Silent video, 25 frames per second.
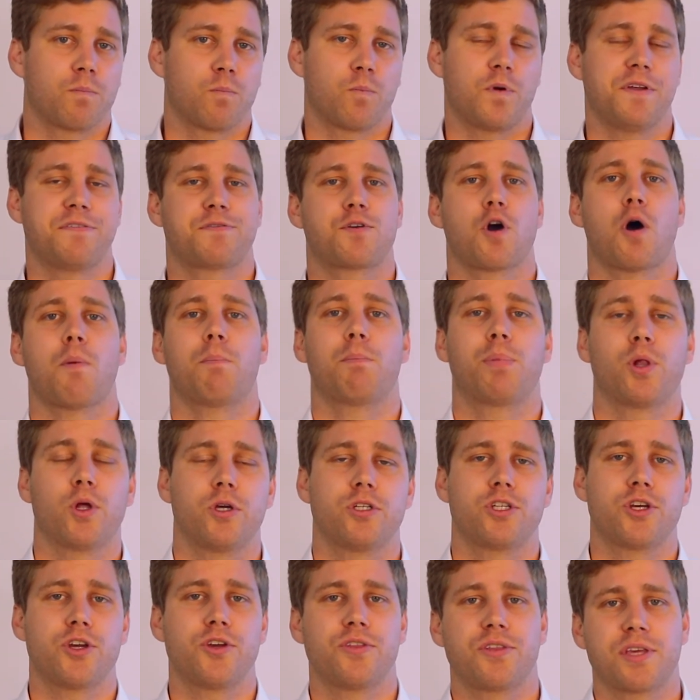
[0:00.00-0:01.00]
We've got
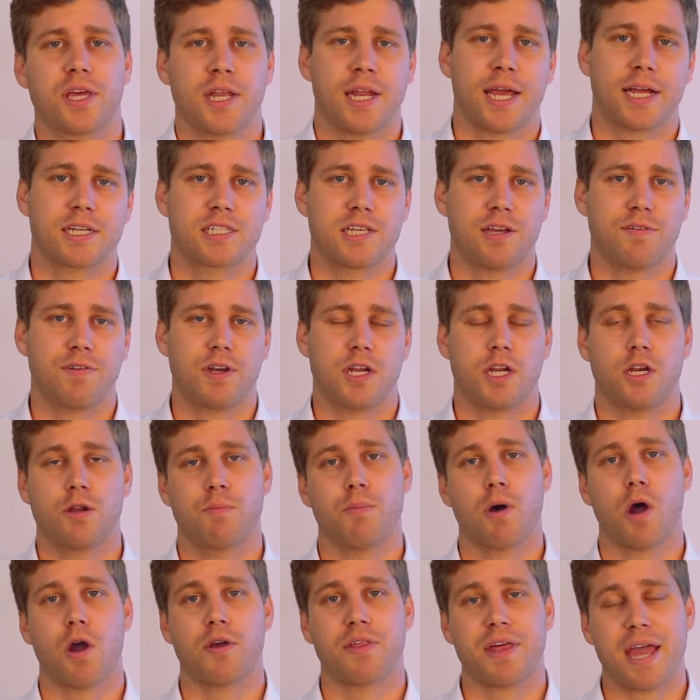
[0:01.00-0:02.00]
Bluetooth connectivity to
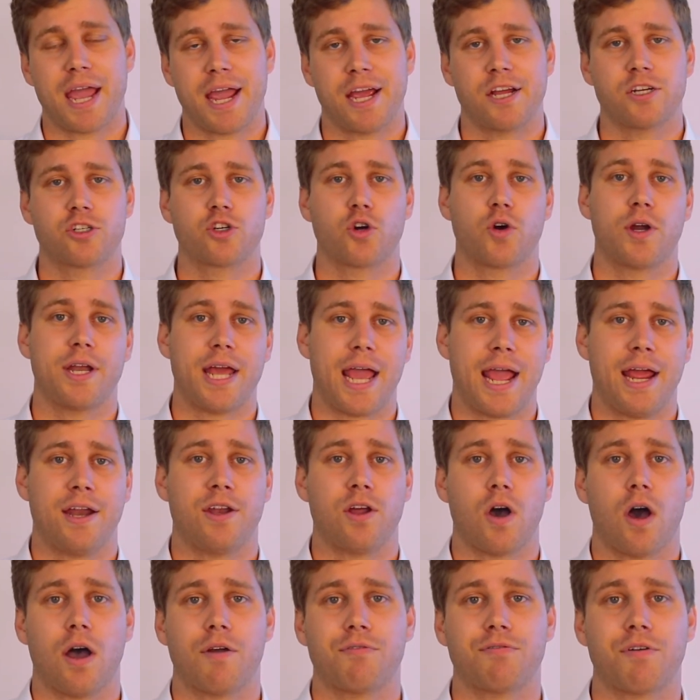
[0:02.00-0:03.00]
both Android and
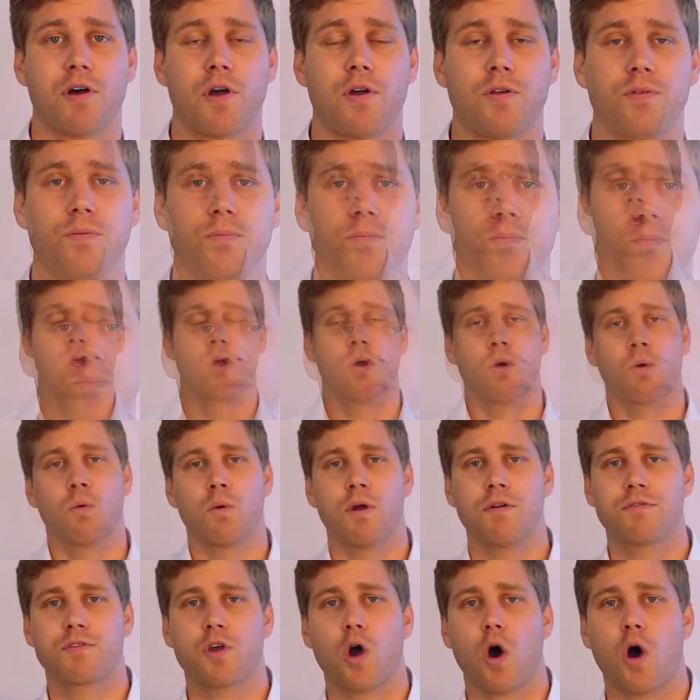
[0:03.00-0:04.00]
iPhone.
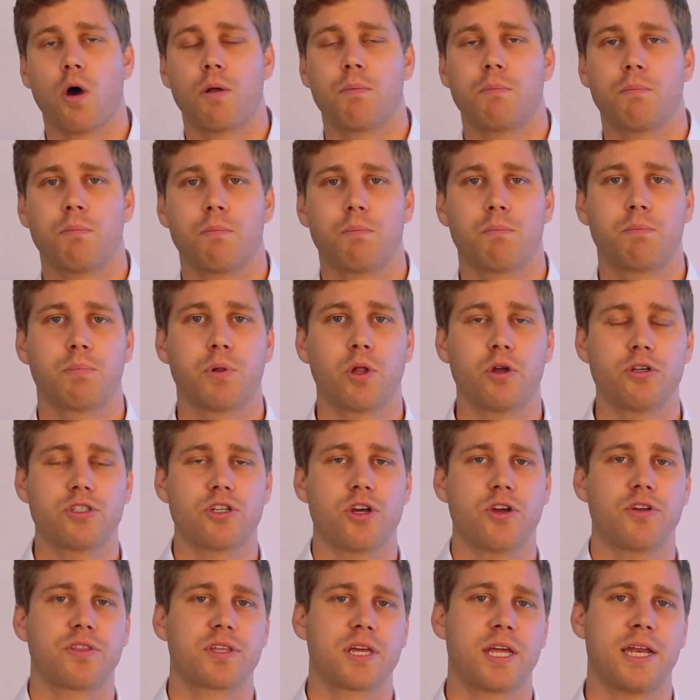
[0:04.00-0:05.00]
We've got
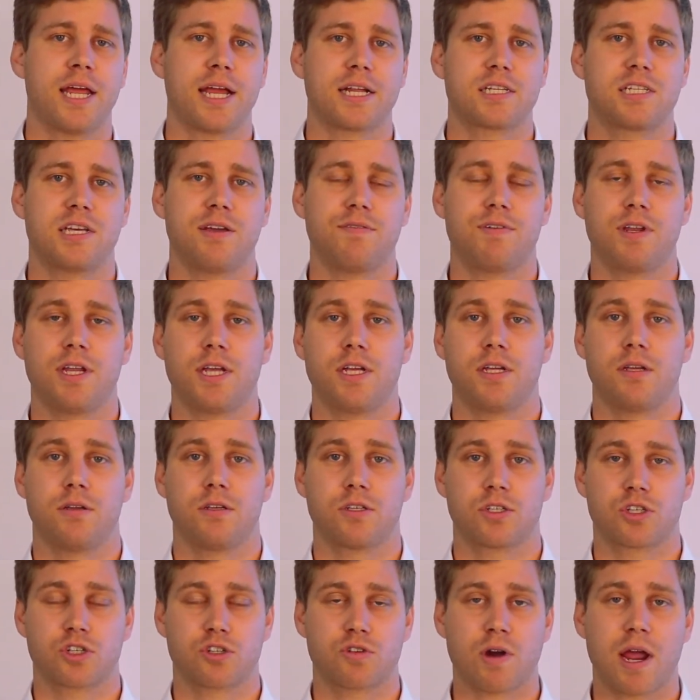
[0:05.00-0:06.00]
Bluetooth connectivity
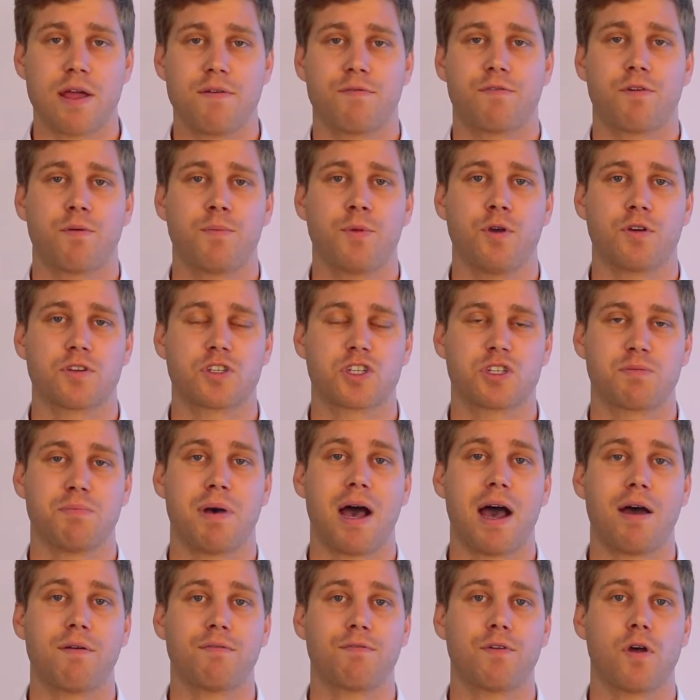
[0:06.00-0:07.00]
straight from your
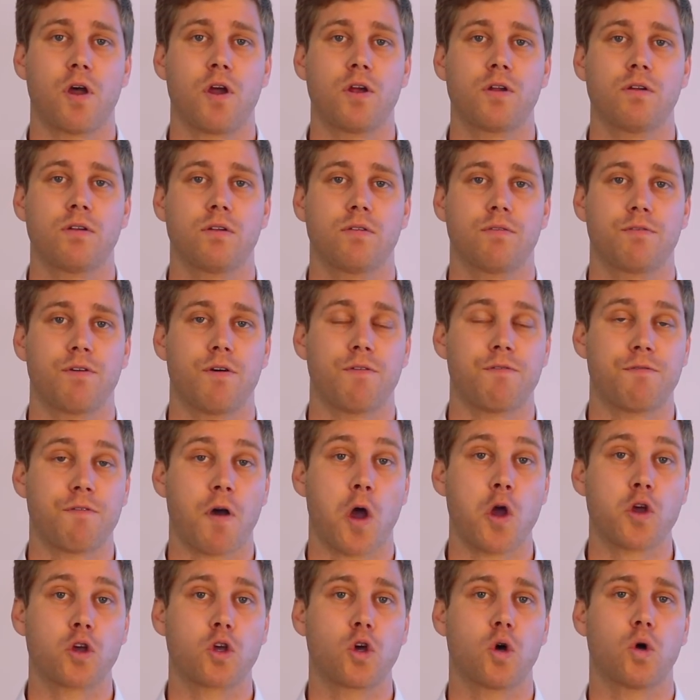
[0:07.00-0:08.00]
smartphone for
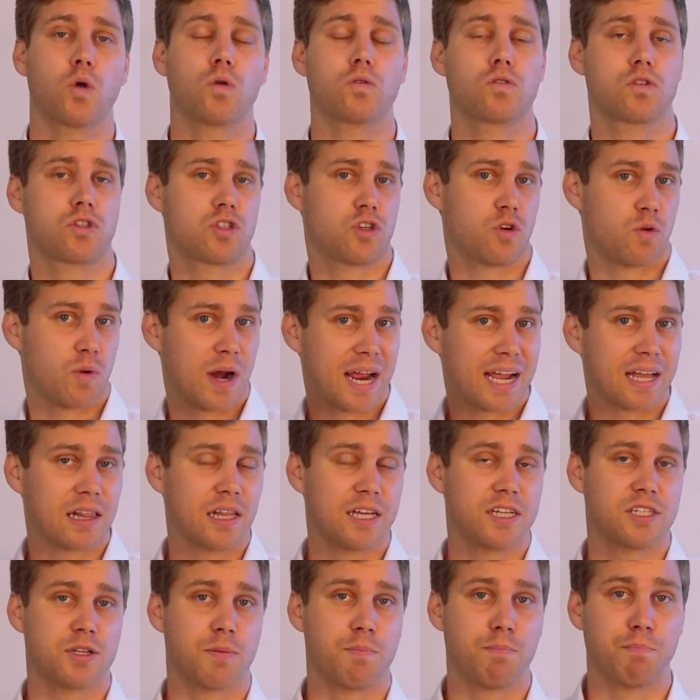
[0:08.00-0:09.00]
phone calls
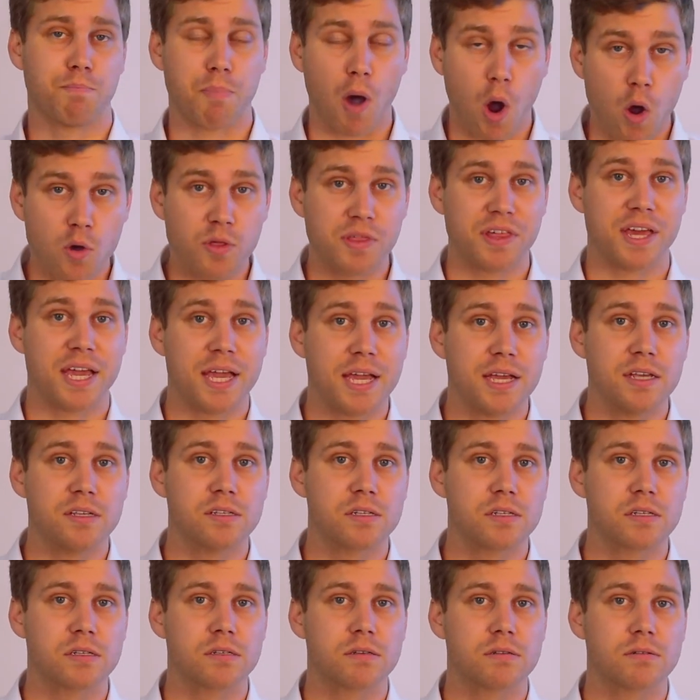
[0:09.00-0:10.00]
directly to both
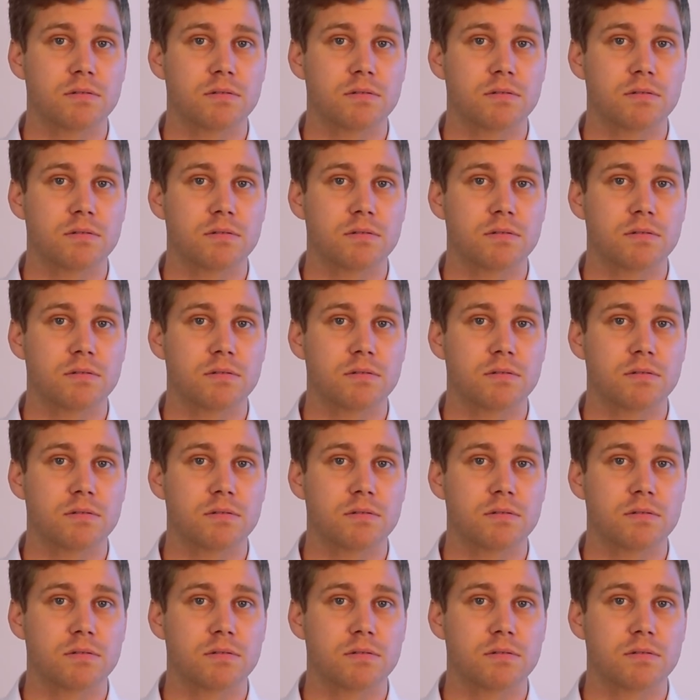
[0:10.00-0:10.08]
ears.